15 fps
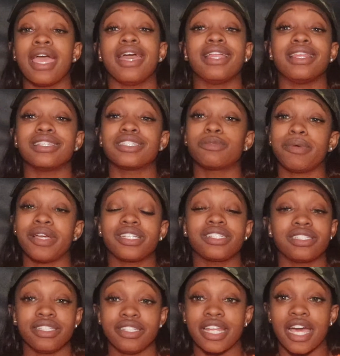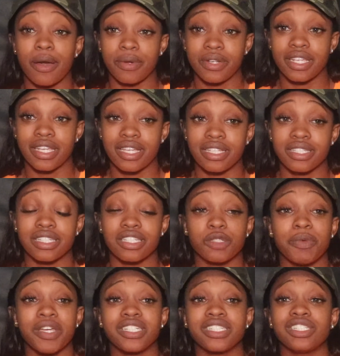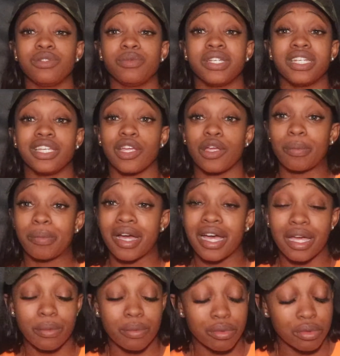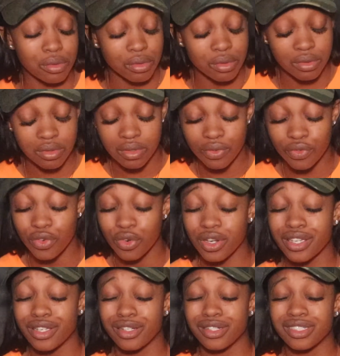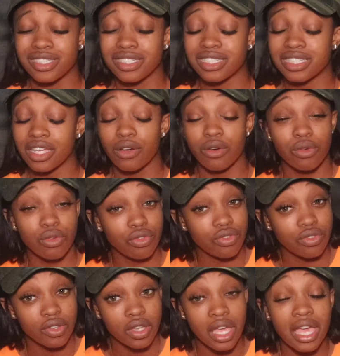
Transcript: And especially nowadays, especially reading your Bible for yourself.